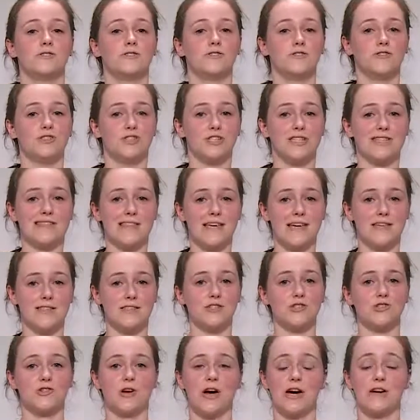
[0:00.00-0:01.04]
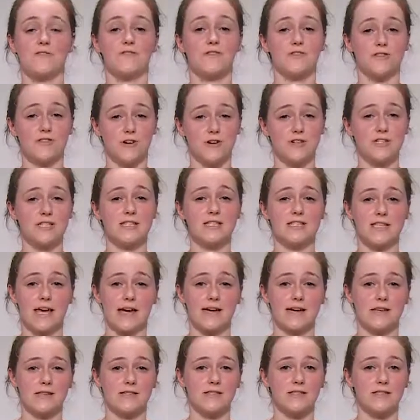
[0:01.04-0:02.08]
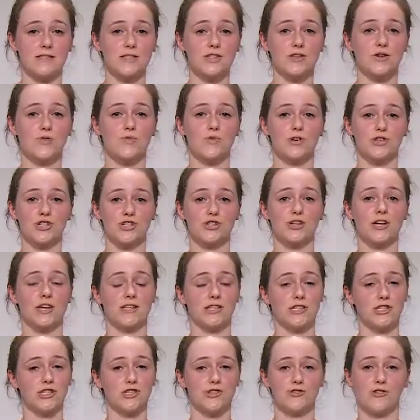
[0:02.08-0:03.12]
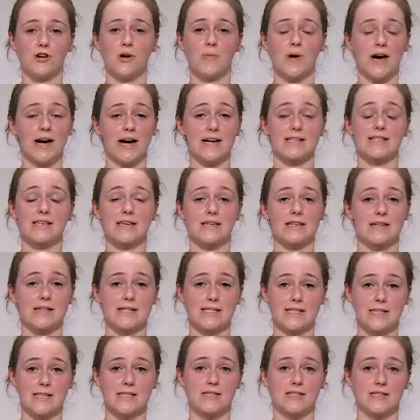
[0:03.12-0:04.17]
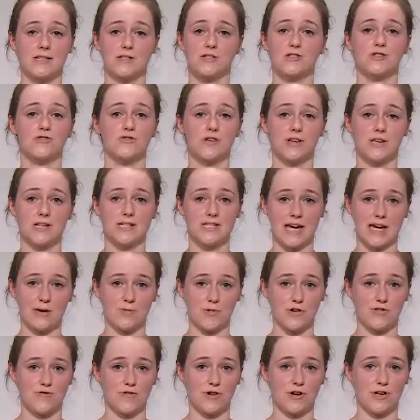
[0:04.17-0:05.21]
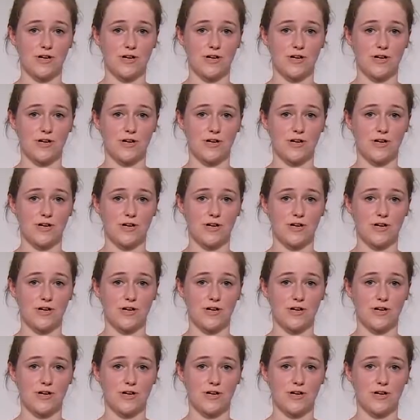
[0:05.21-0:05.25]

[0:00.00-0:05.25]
You should let this dry for 30 seconds, which you can ensure by asking an assistant to run a timer for